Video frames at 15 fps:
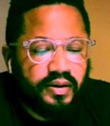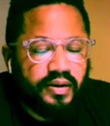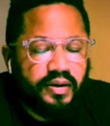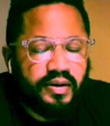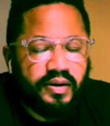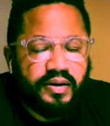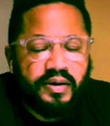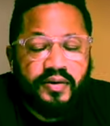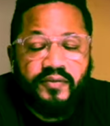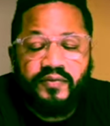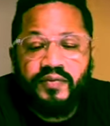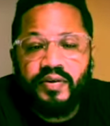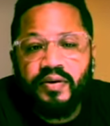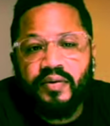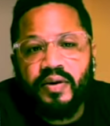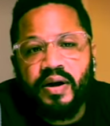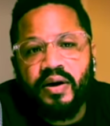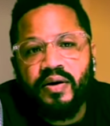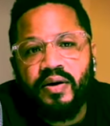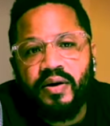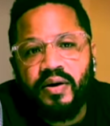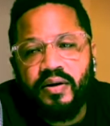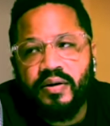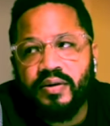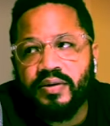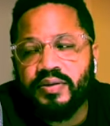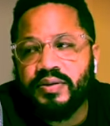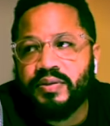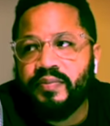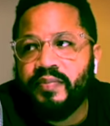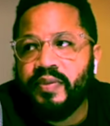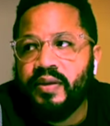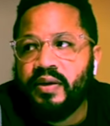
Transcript: uh, can fill our hearts.